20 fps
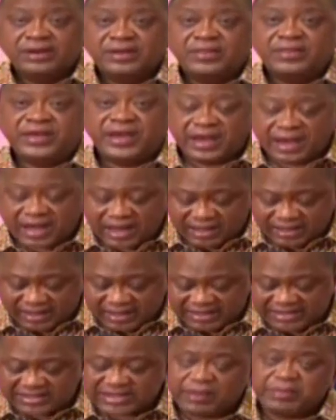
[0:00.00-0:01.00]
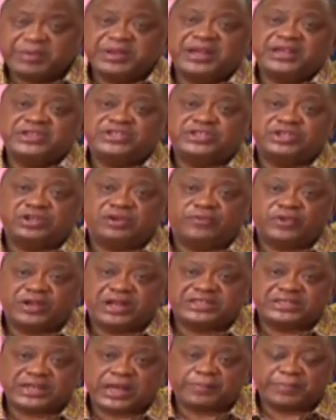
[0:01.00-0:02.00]
their examination of what
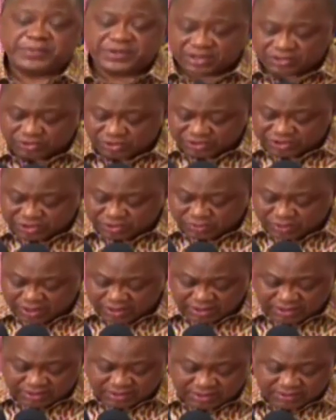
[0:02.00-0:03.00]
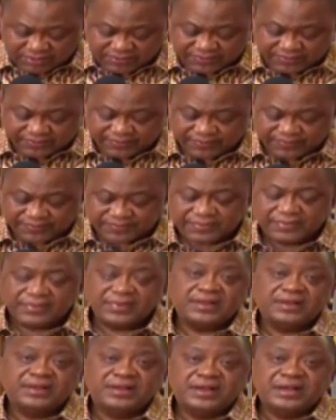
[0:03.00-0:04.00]
has happened across the world
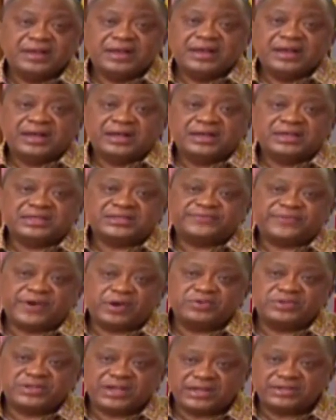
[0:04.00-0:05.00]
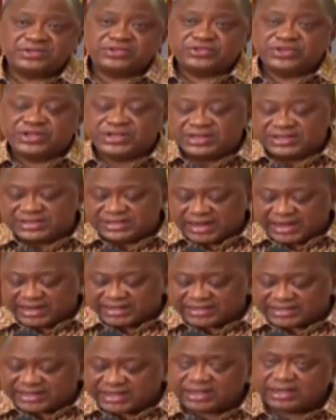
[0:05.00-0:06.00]
has found countries like
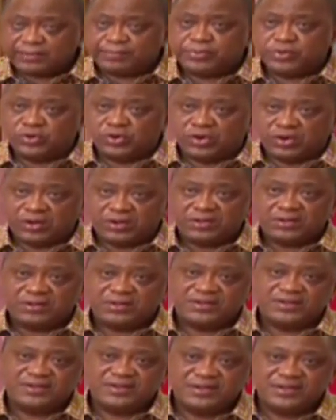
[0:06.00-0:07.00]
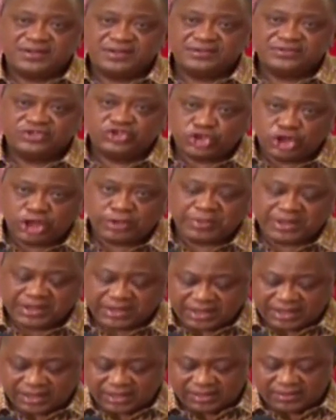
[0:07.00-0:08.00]
Singapore,
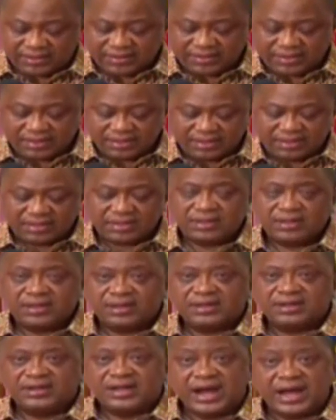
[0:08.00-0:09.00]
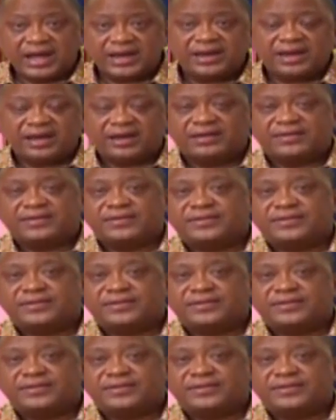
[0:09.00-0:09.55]
Germany, Ghana,